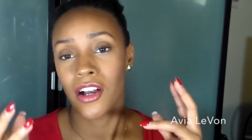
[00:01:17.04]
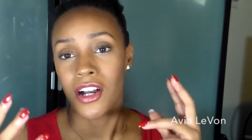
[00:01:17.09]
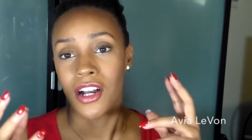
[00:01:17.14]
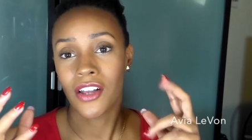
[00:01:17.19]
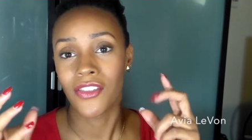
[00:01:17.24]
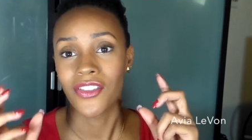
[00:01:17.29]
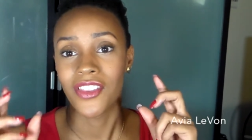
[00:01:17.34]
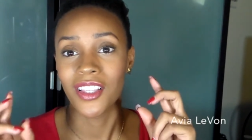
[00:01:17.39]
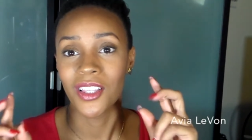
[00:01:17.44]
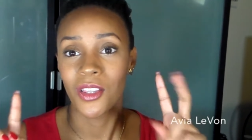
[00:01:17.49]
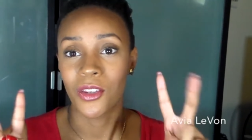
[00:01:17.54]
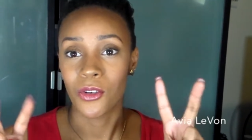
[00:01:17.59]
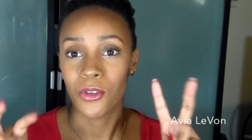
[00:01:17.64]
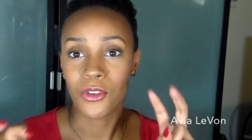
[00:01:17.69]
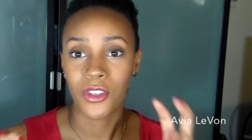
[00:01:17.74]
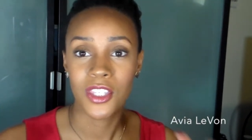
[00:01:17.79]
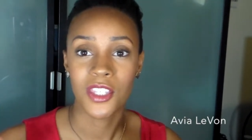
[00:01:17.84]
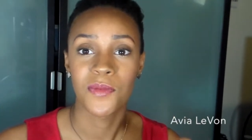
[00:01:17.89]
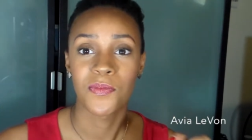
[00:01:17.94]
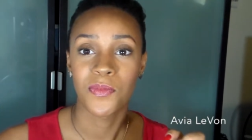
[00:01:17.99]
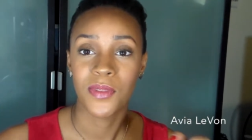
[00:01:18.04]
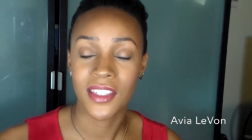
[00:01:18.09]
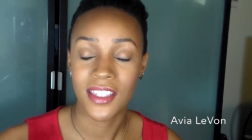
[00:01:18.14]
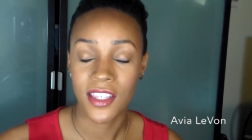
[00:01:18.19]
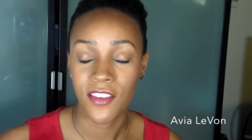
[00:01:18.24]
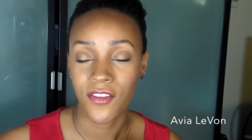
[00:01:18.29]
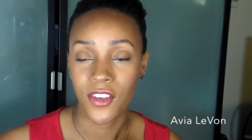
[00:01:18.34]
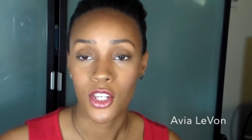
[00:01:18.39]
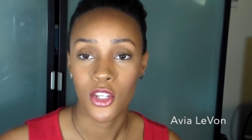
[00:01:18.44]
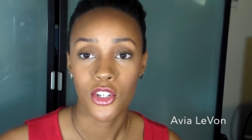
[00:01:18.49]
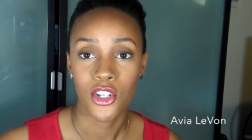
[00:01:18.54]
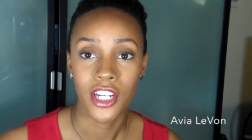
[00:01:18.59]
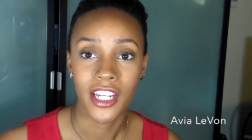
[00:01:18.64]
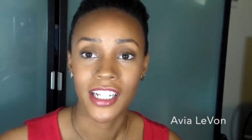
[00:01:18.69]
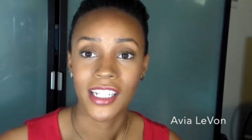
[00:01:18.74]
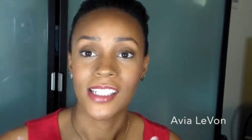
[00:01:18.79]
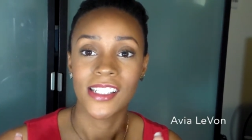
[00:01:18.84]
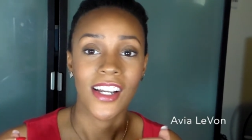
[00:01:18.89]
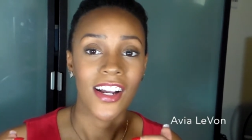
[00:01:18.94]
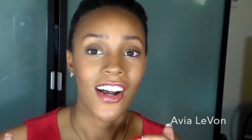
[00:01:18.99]
on the little specific
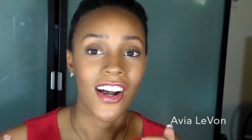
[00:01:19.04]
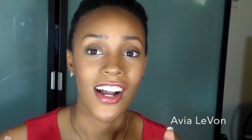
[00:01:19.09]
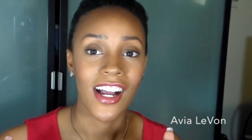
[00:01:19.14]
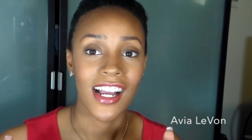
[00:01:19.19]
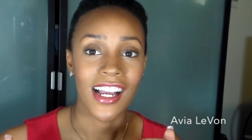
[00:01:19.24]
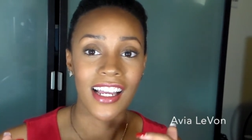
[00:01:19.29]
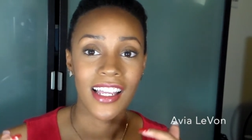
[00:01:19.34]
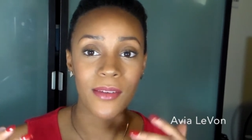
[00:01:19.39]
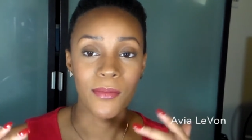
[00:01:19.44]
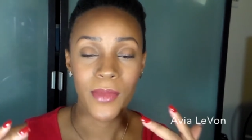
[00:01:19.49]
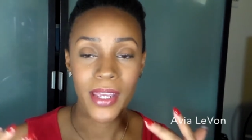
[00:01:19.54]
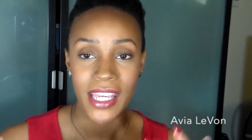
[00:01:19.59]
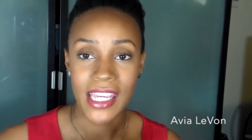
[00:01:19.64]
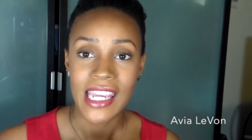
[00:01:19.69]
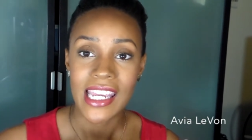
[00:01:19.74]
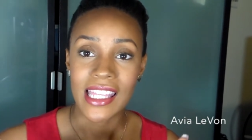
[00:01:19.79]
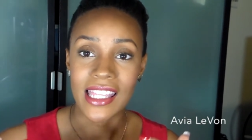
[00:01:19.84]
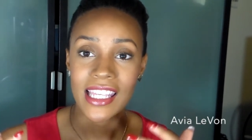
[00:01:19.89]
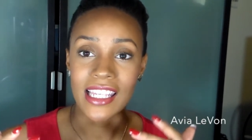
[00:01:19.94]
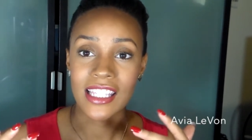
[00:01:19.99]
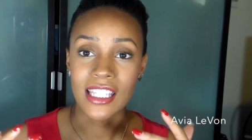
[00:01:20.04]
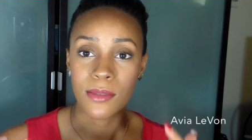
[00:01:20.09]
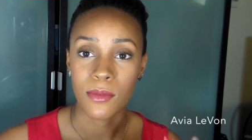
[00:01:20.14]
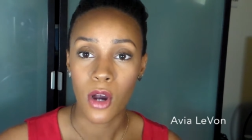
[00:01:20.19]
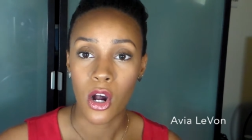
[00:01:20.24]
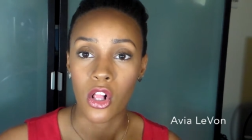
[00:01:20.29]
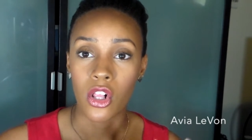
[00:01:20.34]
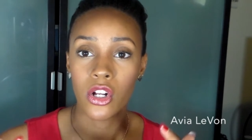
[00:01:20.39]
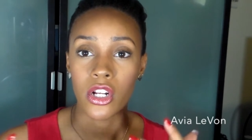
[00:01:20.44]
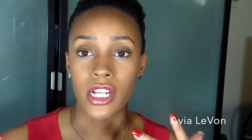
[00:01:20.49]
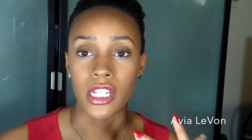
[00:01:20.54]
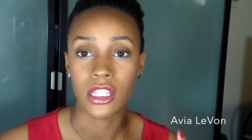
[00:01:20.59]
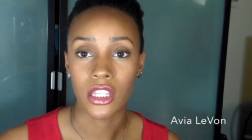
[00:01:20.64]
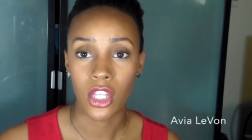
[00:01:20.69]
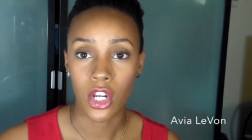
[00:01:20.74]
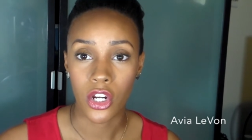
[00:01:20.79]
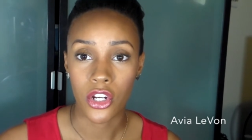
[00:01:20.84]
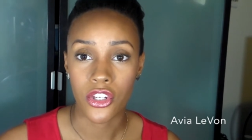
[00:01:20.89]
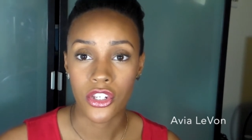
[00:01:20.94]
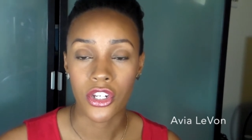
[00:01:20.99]
tricks on making things smaller
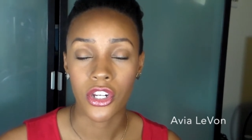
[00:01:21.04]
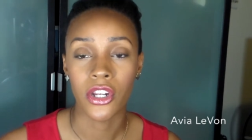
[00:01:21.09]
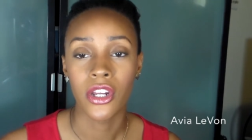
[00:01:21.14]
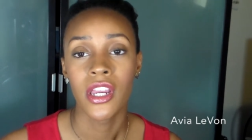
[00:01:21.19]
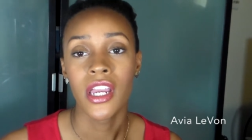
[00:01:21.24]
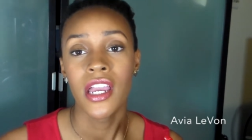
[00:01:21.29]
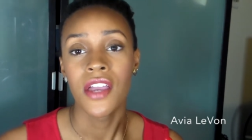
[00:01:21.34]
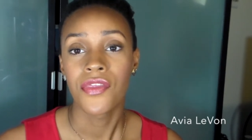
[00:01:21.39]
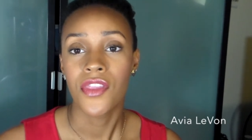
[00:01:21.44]
and larger.